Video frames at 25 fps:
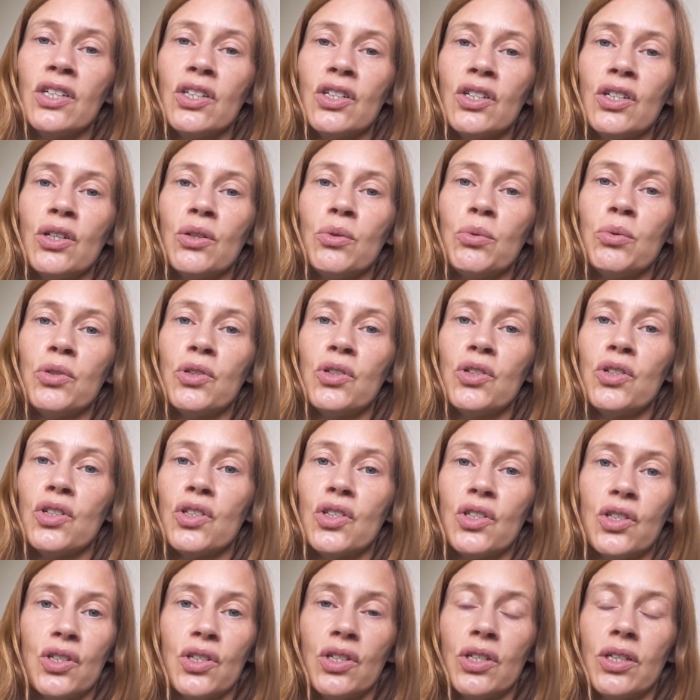She was
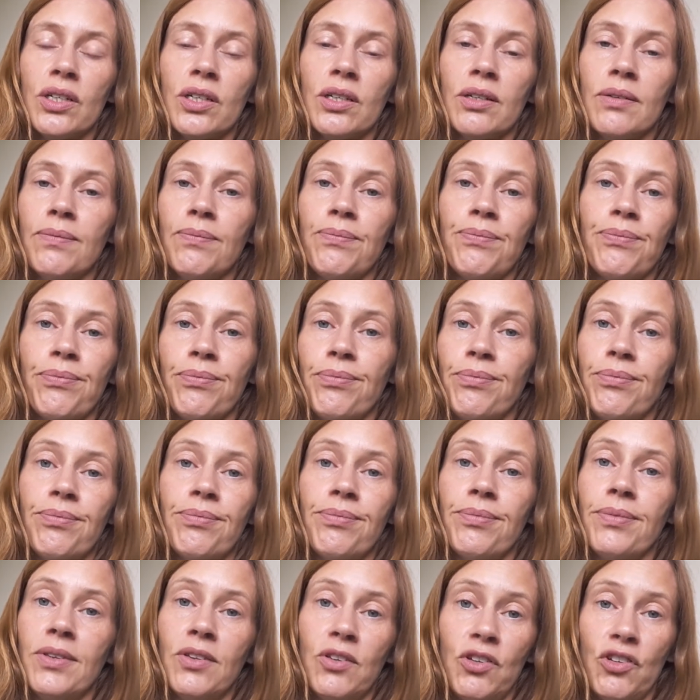just
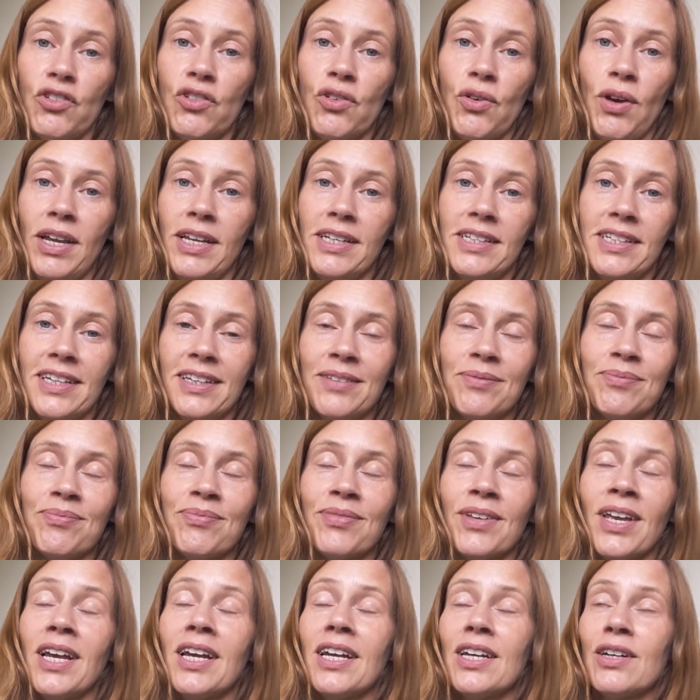just crazy,
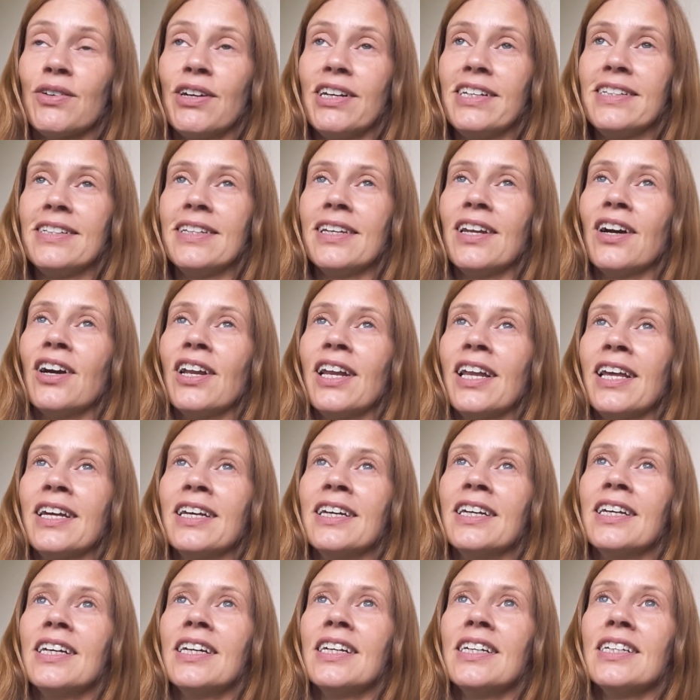crazy Nyla.
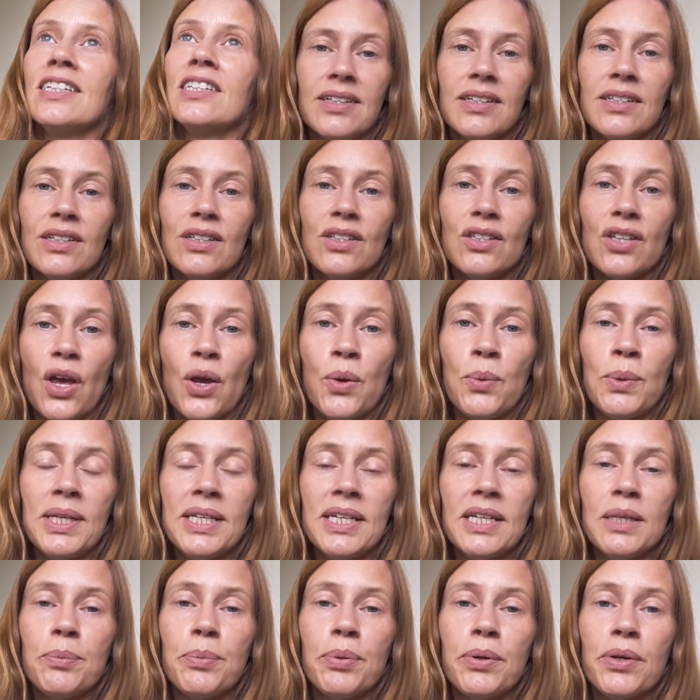So we
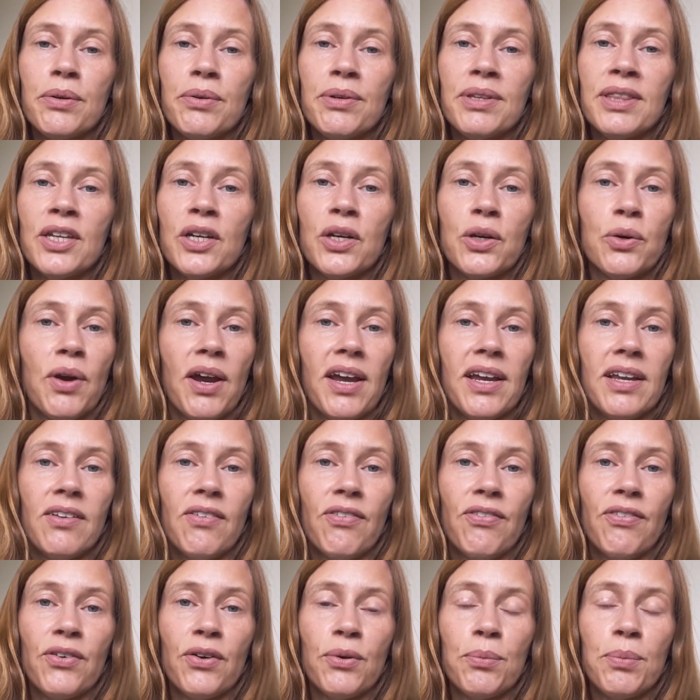did put her in the
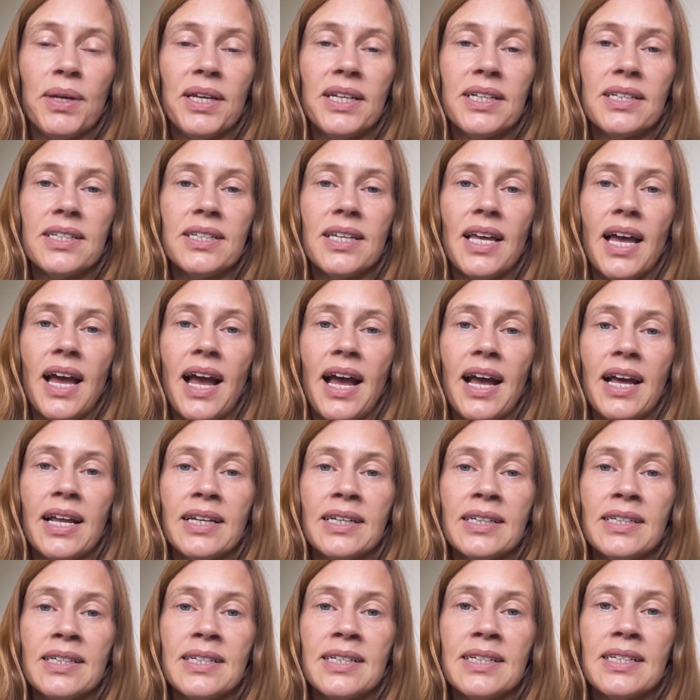crate for a bit
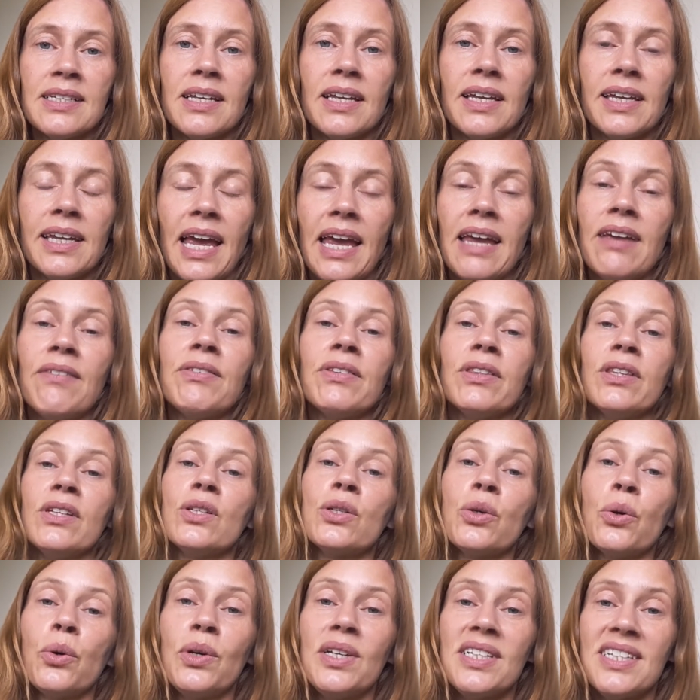and gave her the
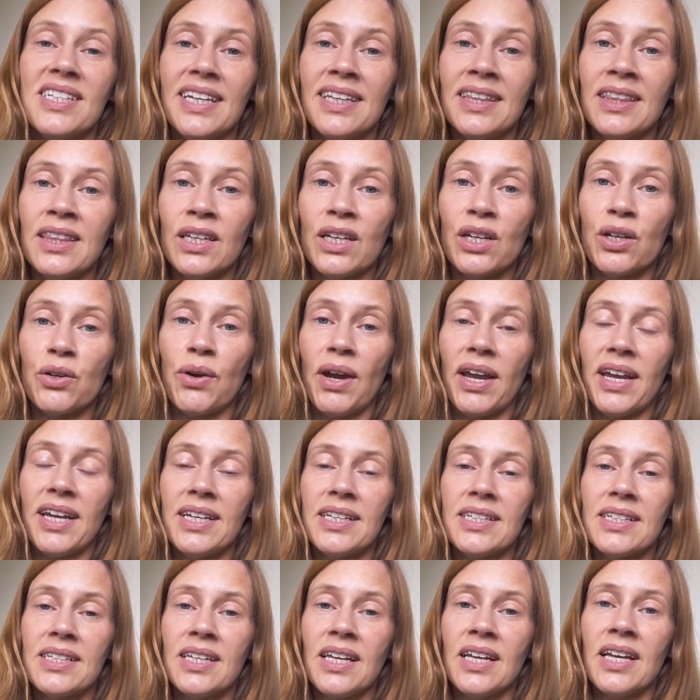toys in the
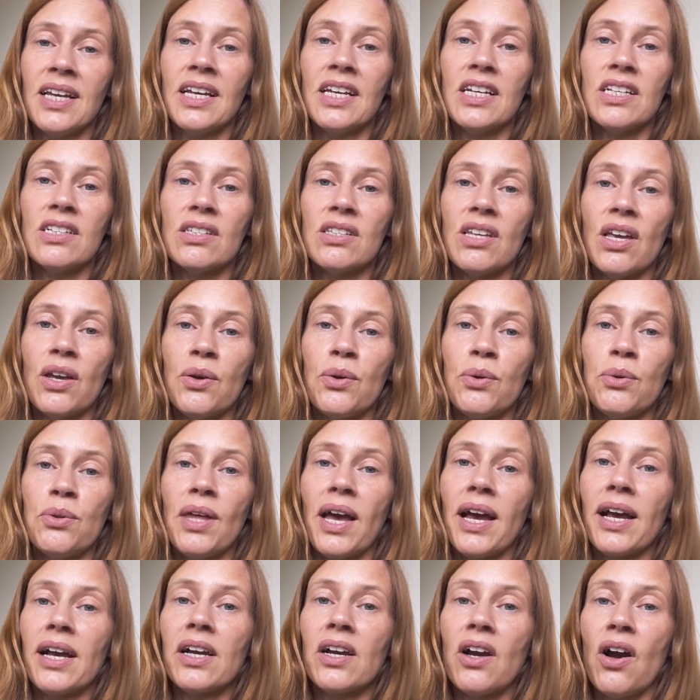crate. So
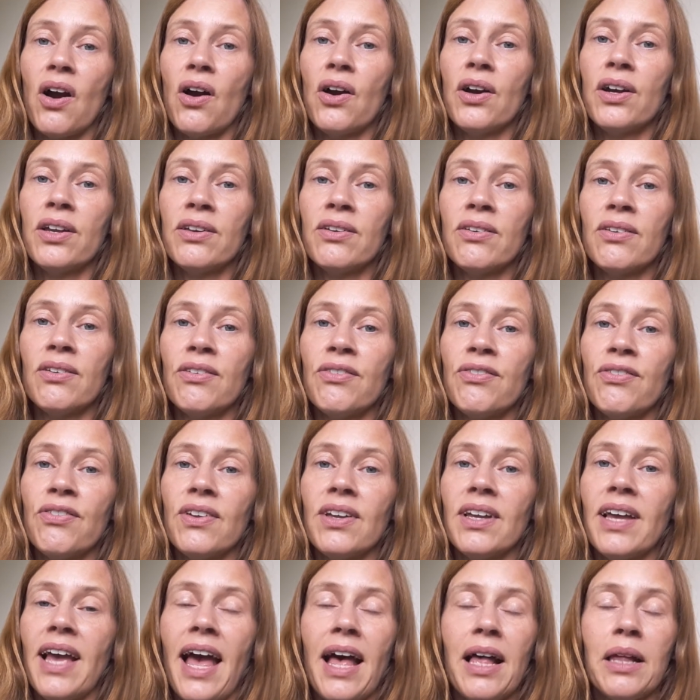that kind of
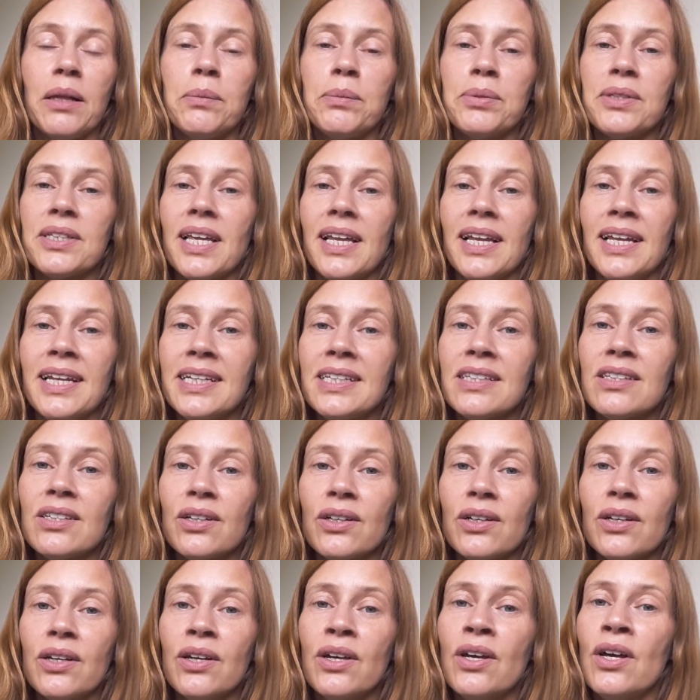helps a
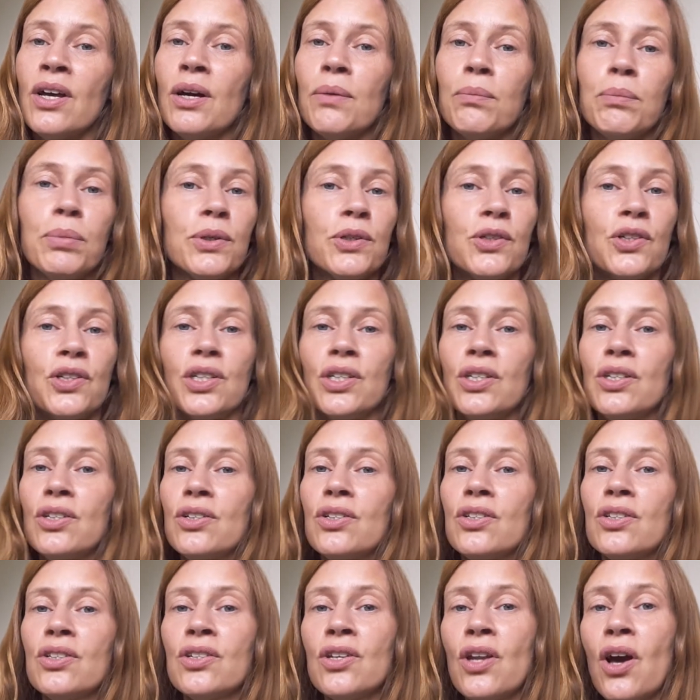little, but she
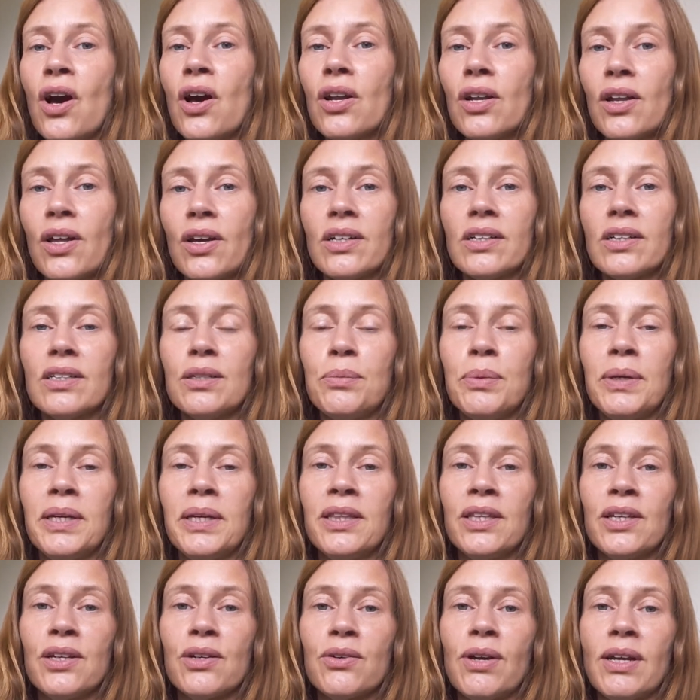does not like to be
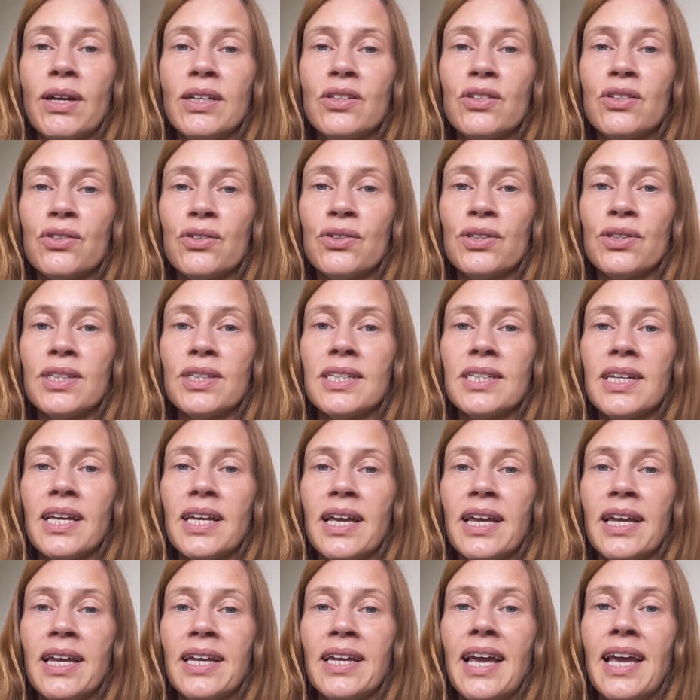in the crate during the
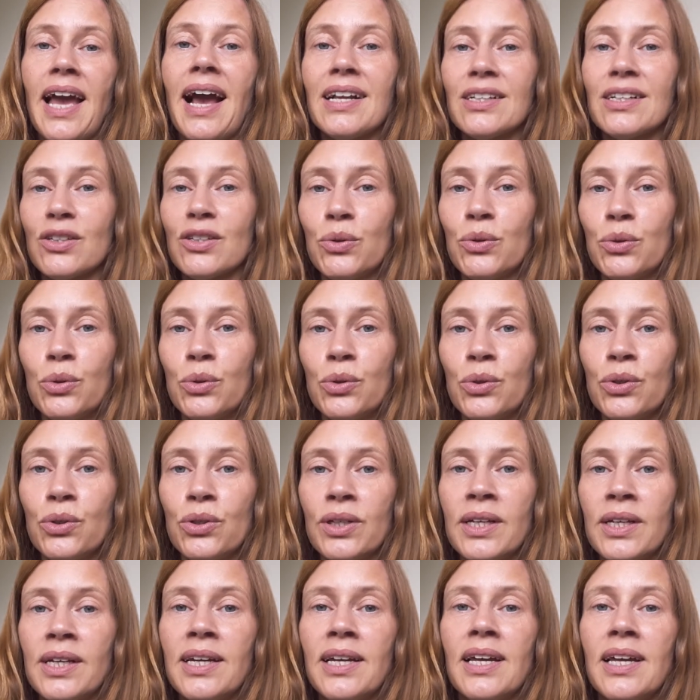day at all.